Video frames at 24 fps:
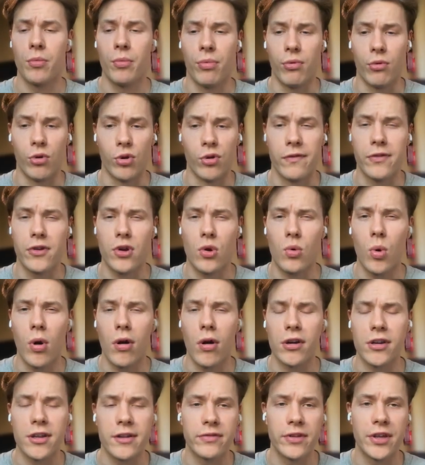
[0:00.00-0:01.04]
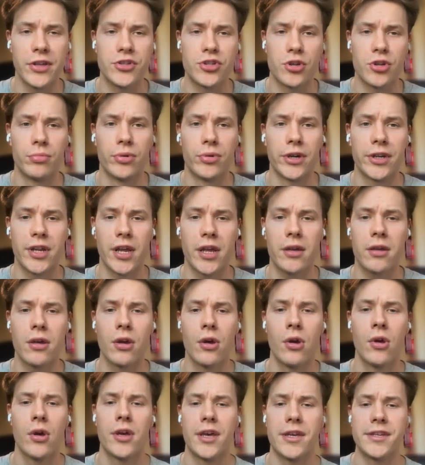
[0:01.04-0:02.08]
to improve the quality of leads you're
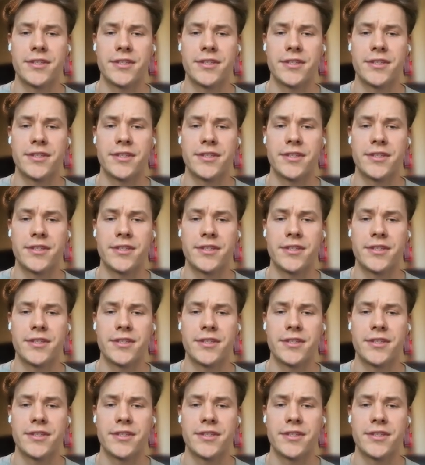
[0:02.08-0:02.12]
bringing